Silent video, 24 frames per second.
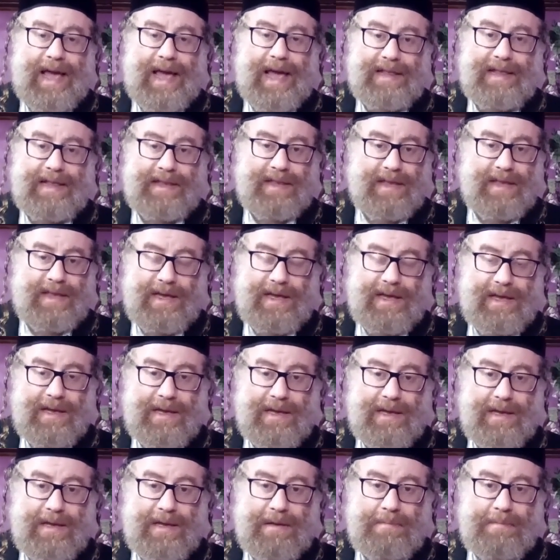And
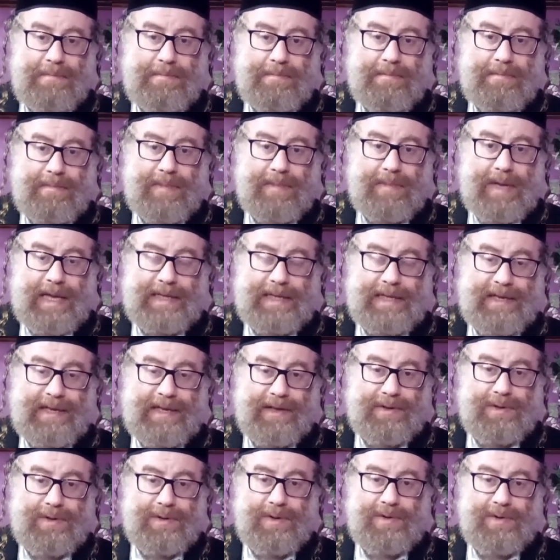um, and
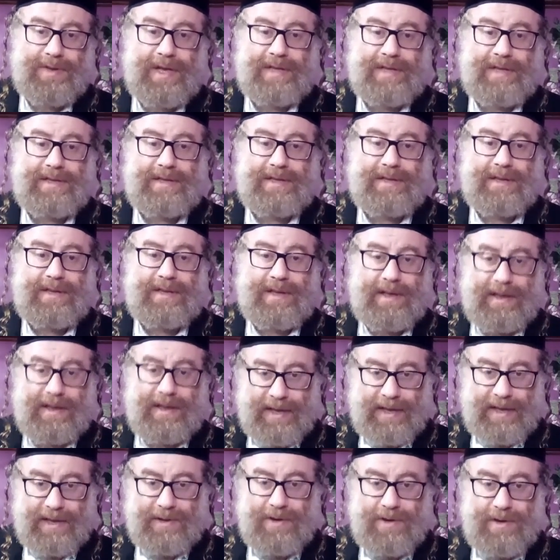he know
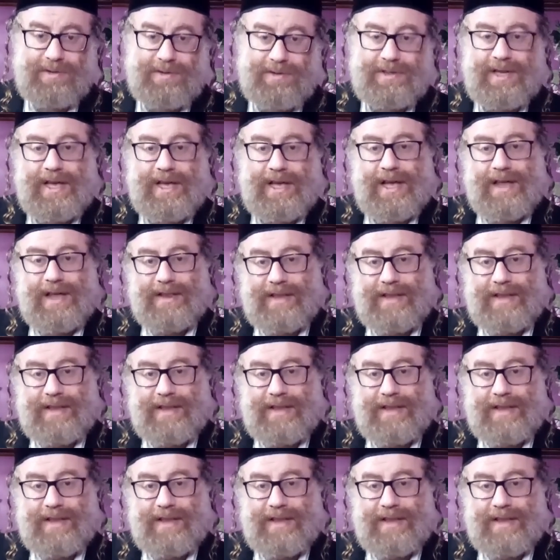that he knows